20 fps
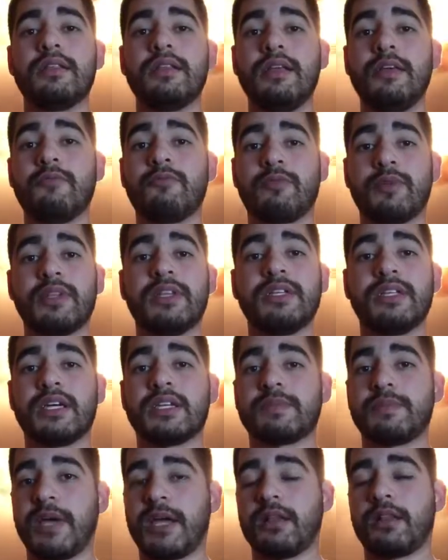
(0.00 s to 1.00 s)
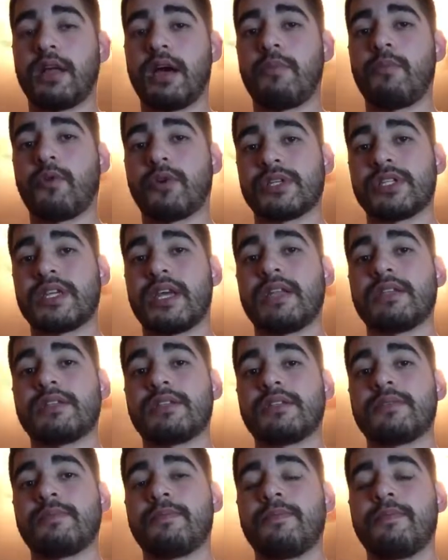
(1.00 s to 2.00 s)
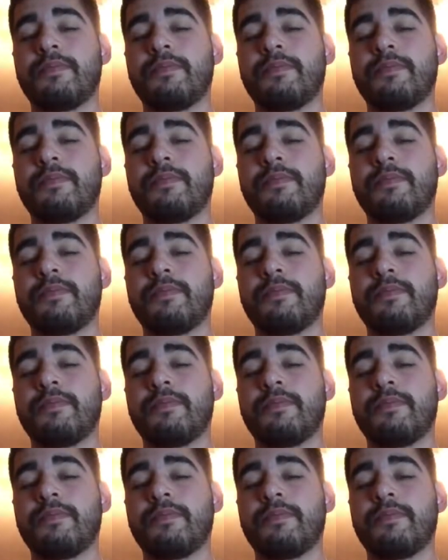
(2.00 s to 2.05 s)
it really does make a lot more sense.